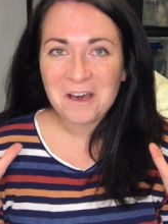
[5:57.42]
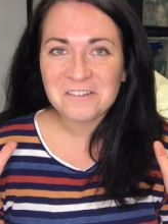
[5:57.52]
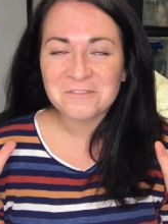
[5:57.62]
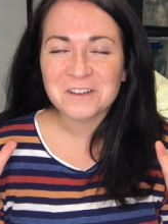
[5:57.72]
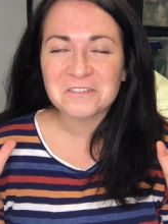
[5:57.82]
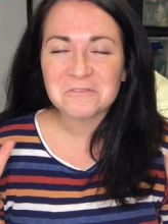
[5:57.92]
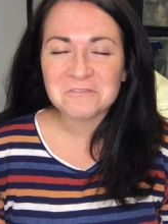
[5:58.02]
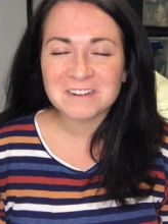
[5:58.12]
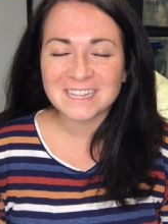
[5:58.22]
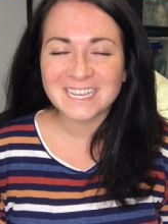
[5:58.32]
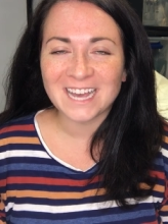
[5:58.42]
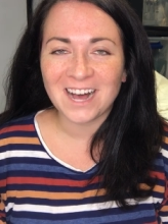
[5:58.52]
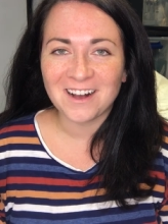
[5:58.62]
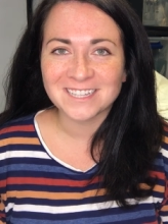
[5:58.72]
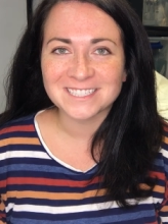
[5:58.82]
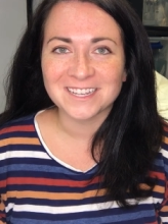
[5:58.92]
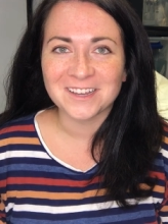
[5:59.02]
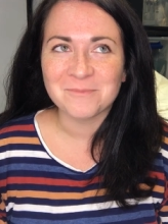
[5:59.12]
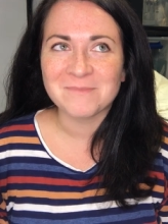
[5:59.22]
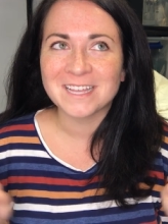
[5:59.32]
of really
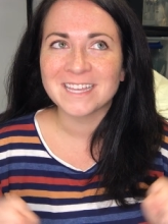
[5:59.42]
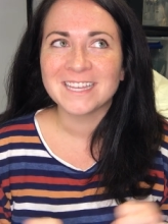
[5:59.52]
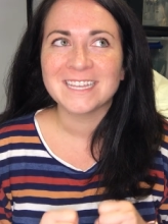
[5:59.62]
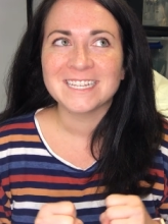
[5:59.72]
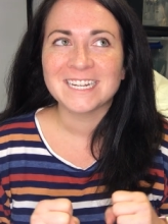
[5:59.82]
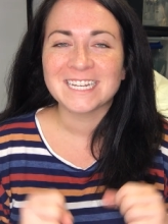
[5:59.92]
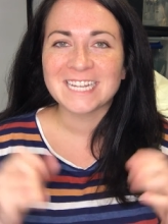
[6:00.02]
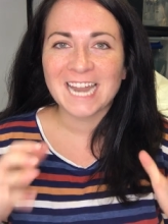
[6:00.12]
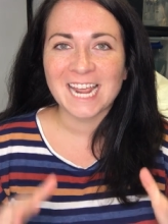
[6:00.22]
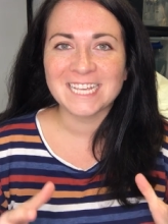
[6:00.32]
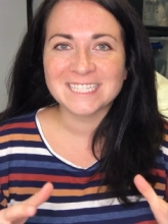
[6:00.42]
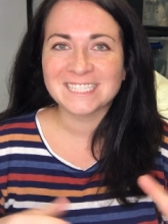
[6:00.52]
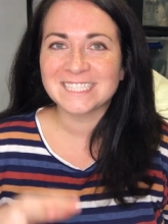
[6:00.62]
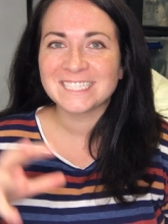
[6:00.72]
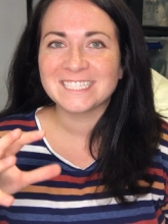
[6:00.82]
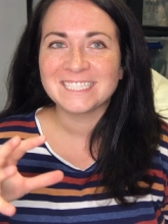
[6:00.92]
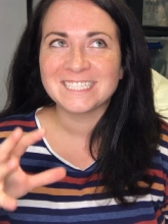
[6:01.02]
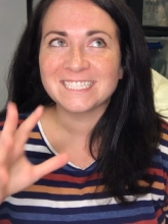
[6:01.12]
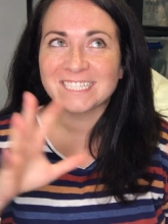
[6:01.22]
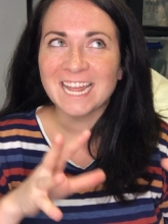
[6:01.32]
awesome, nice,
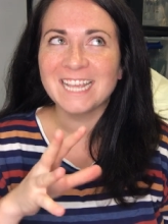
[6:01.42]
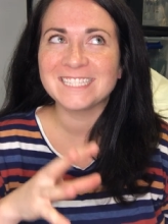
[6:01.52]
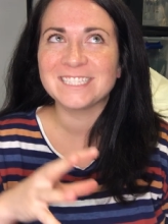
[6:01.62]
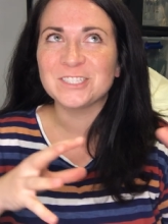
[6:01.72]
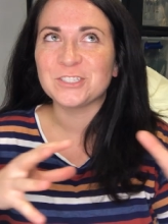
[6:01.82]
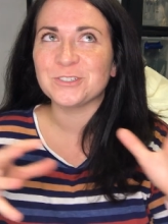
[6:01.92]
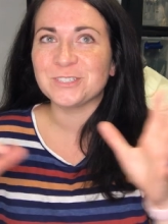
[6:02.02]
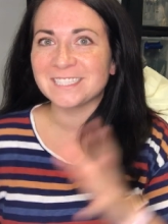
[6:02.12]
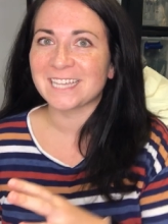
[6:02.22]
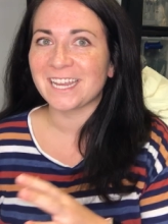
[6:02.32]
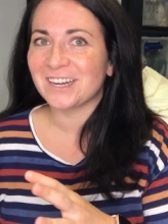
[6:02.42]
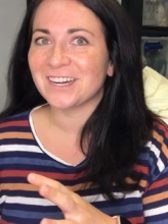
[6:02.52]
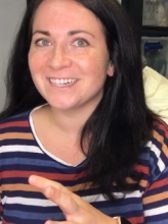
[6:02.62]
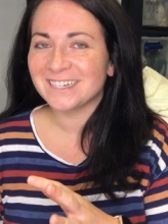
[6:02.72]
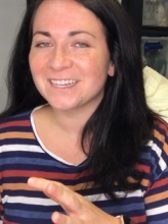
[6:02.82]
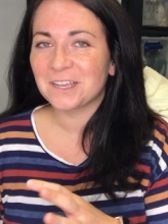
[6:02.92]
nice to designer